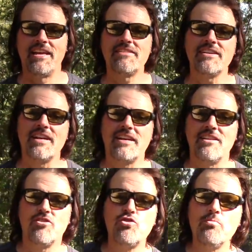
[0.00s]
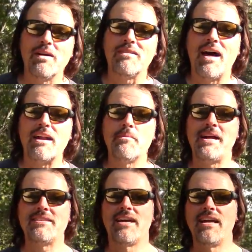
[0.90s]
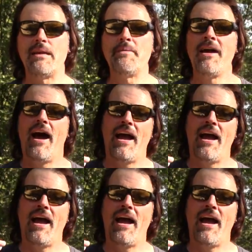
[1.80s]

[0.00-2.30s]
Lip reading: it's gonna consume a lot of my time.